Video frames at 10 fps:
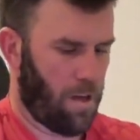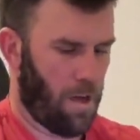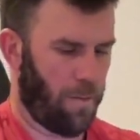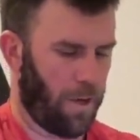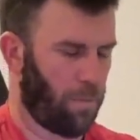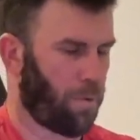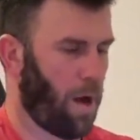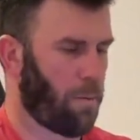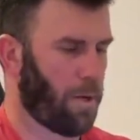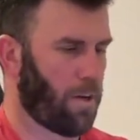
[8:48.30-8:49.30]
I mean, you
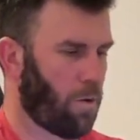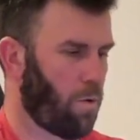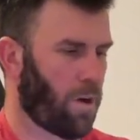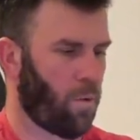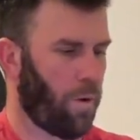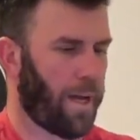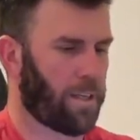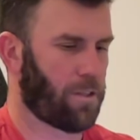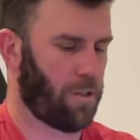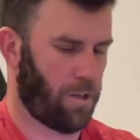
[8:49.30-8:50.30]
probably don't want to
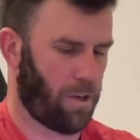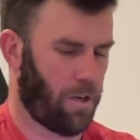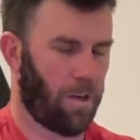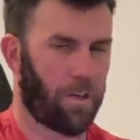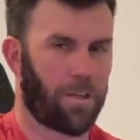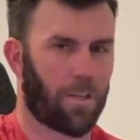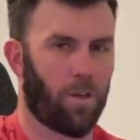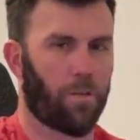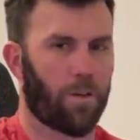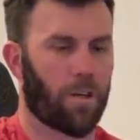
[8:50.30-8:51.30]
waste your
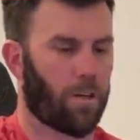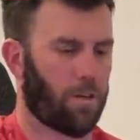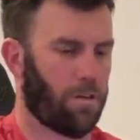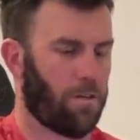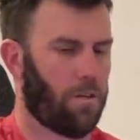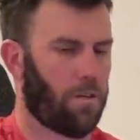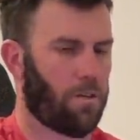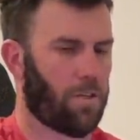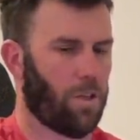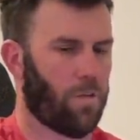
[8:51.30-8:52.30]
silver
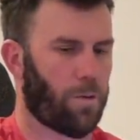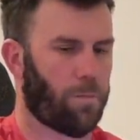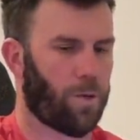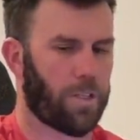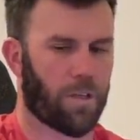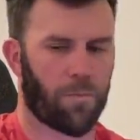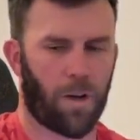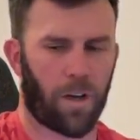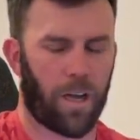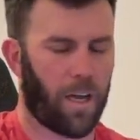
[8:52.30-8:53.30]
silver prism
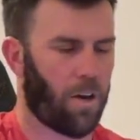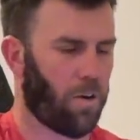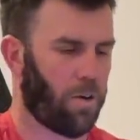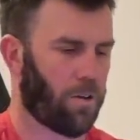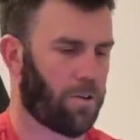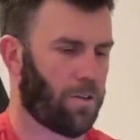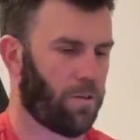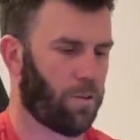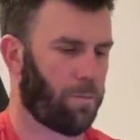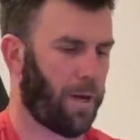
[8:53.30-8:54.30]
on a or your
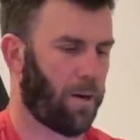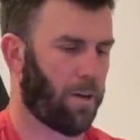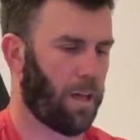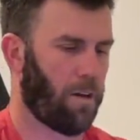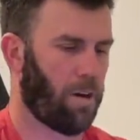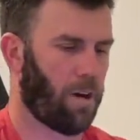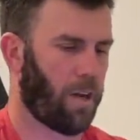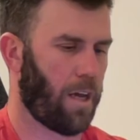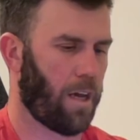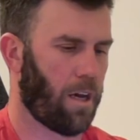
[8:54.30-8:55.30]
silver parallel
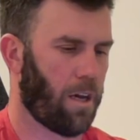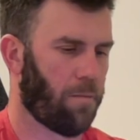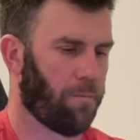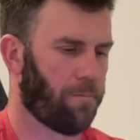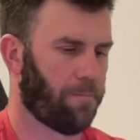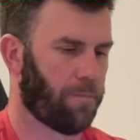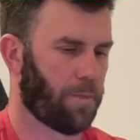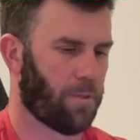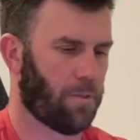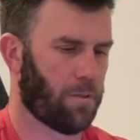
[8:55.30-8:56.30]
on a um
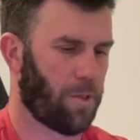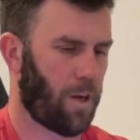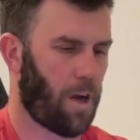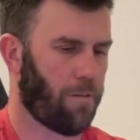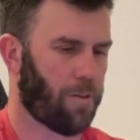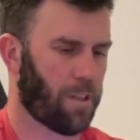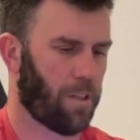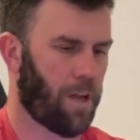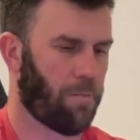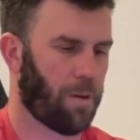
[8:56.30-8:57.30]
an
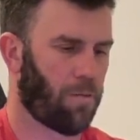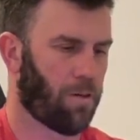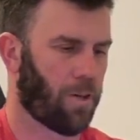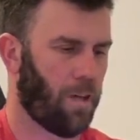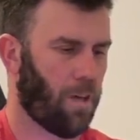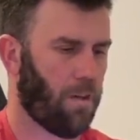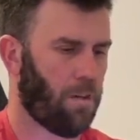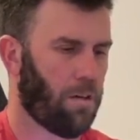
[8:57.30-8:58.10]
offensive lineman rookie.